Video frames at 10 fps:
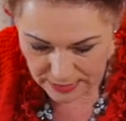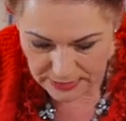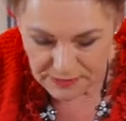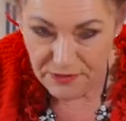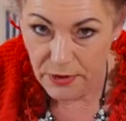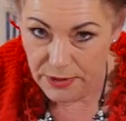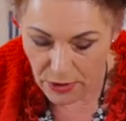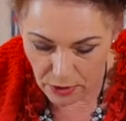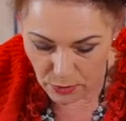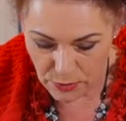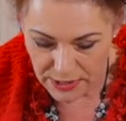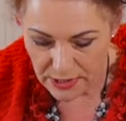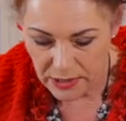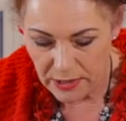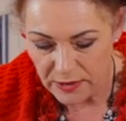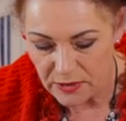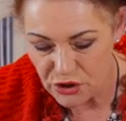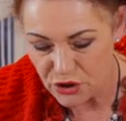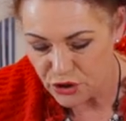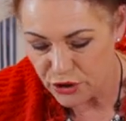It's very cold here in the
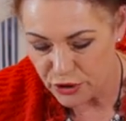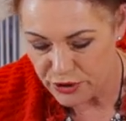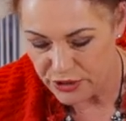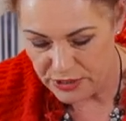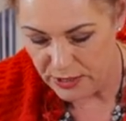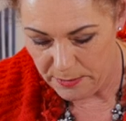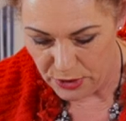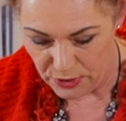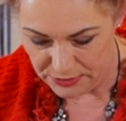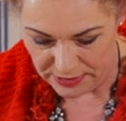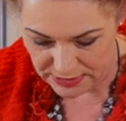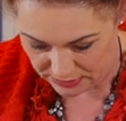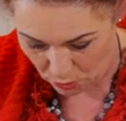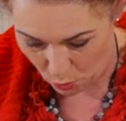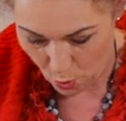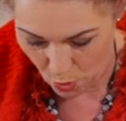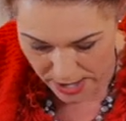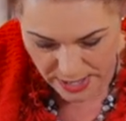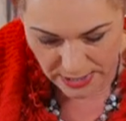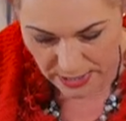studio today because it's
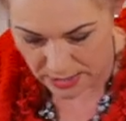raining